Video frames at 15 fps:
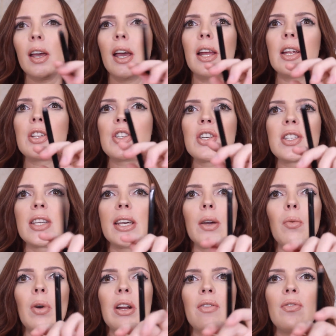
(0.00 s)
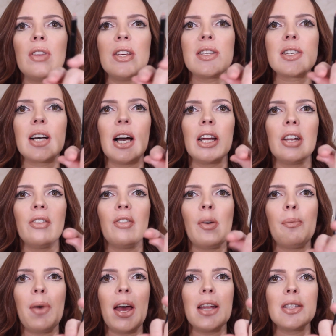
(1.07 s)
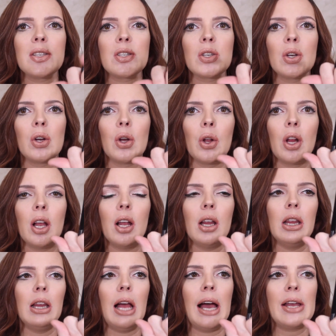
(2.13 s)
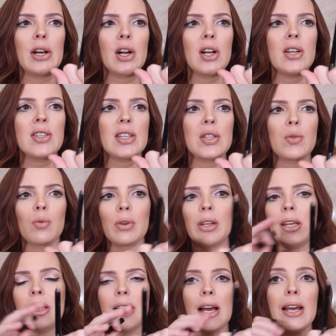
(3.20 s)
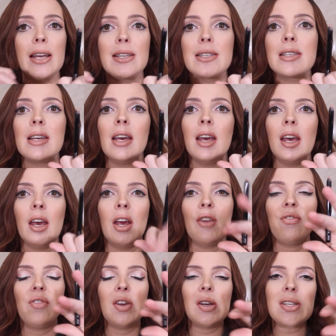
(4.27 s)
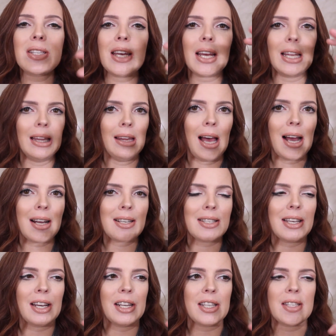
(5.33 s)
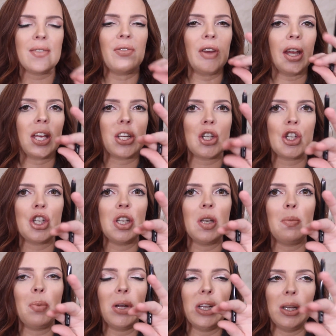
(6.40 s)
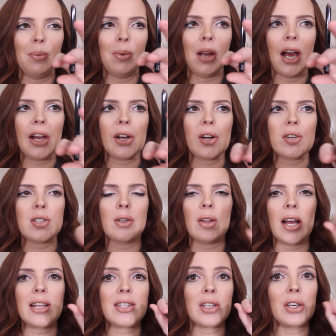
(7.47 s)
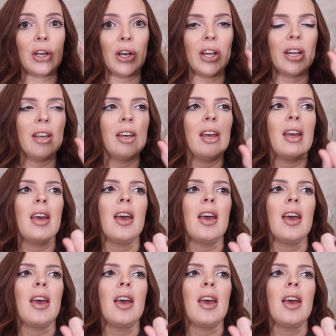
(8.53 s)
And it's just like one of these kind of pencil liners. It's really nice. It feels like luxe, like it doesn't feel like a cheap lip liner, so that's good.